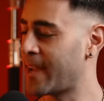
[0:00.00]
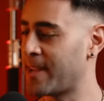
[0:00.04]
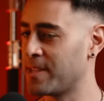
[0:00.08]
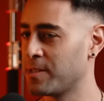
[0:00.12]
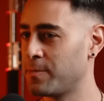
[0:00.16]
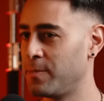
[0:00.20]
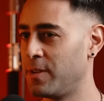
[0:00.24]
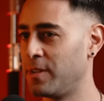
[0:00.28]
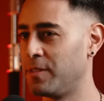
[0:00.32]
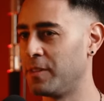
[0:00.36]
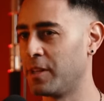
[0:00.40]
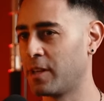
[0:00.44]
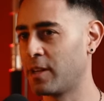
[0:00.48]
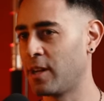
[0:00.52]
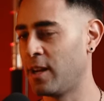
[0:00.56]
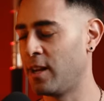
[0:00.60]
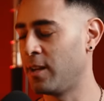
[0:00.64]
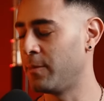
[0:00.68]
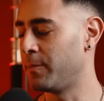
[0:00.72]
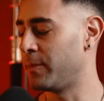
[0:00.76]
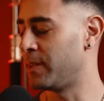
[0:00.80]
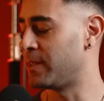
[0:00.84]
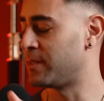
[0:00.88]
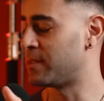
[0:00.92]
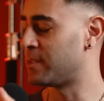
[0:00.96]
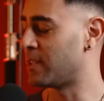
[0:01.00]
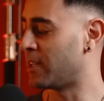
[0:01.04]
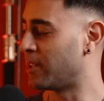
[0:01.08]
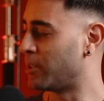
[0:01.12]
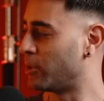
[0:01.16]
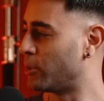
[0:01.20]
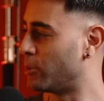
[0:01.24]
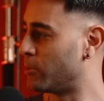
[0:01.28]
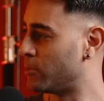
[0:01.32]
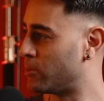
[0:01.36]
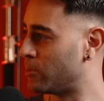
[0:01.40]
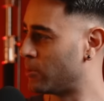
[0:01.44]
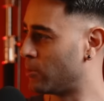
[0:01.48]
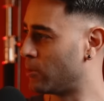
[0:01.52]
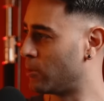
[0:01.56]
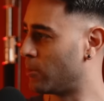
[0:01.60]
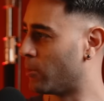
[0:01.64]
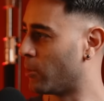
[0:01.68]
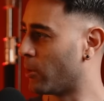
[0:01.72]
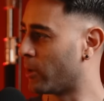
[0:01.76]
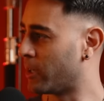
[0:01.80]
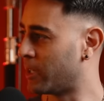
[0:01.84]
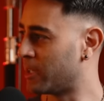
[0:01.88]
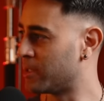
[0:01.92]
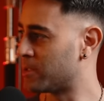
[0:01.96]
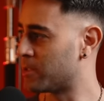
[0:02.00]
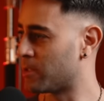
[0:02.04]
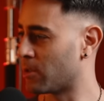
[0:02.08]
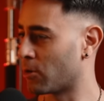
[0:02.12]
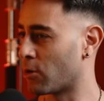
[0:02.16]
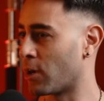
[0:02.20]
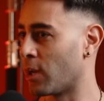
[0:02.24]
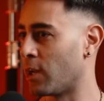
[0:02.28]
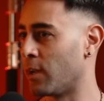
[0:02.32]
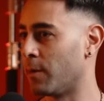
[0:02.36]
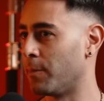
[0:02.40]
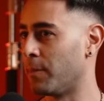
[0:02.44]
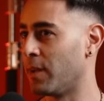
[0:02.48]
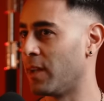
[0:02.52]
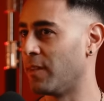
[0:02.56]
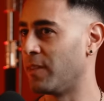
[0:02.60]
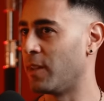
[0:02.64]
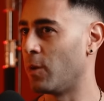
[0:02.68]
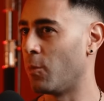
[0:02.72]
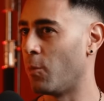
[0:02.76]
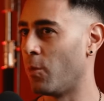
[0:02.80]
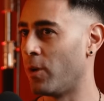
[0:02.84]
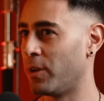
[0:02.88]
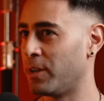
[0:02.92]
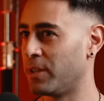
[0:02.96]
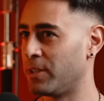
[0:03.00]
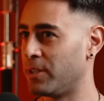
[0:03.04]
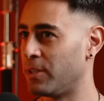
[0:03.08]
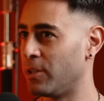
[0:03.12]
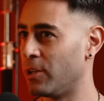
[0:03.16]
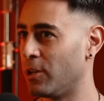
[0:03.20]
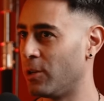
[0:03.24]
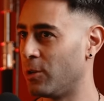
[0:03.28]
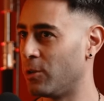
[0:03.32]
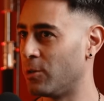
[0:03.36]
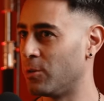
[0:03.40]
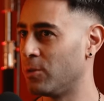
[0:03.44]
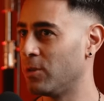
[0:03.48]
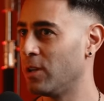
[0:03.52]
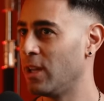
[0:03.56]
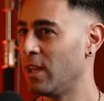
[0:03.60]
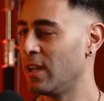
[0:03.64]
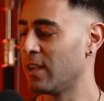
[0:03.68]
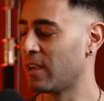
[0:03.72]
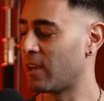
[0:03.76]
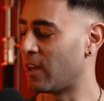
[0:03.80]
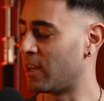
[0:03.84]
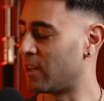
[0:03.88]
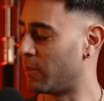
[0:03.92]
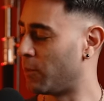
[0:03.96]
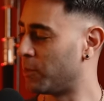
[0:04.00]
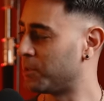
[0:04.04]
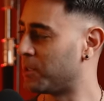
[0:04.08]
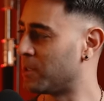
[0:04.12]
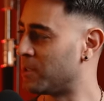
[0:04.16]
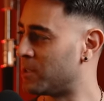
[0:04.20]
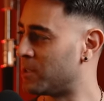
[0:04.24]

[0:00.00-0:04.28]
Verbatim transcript: ask me in the comments on YouTube or on Instagram, and they want to know kind of what the